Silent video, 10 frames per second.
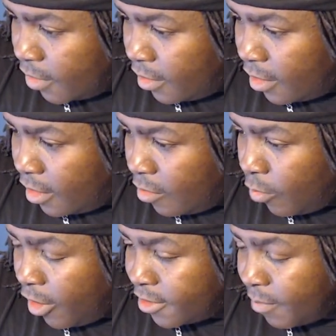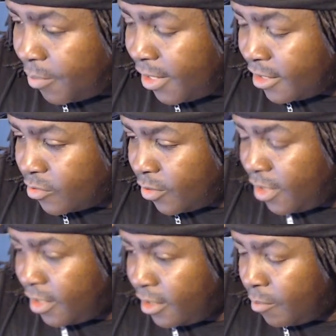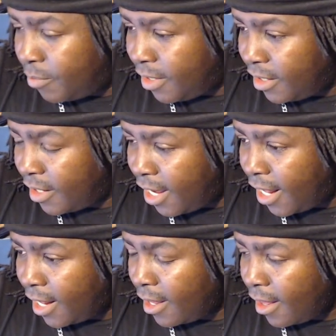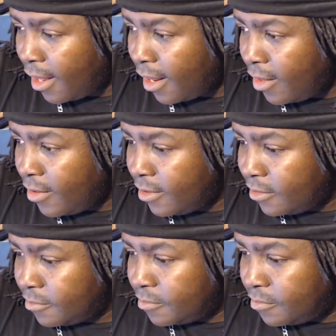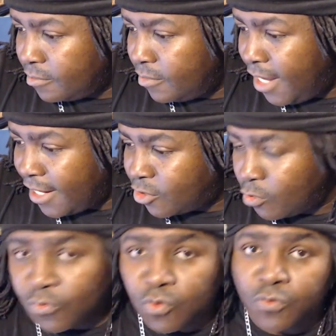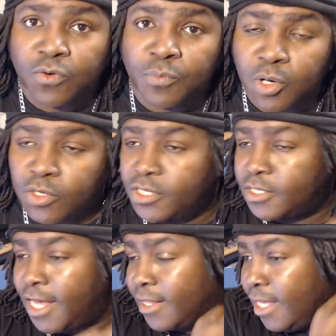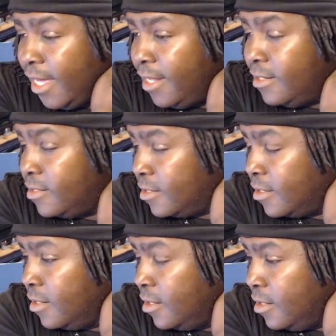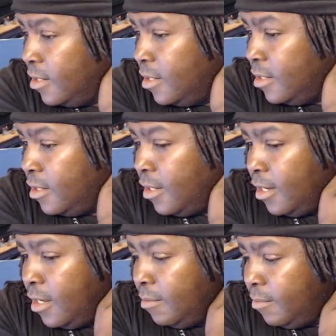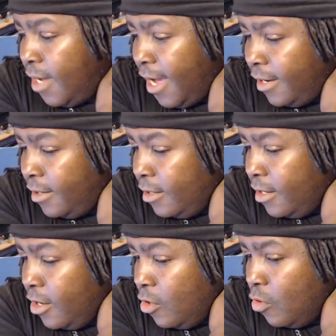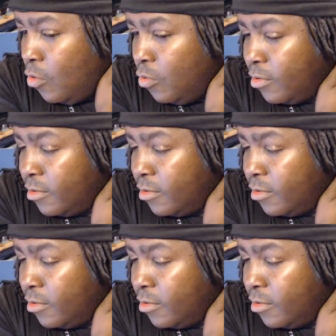uh, whereas my PS3 ended up being a not so fruitful purchase at the end, um, I know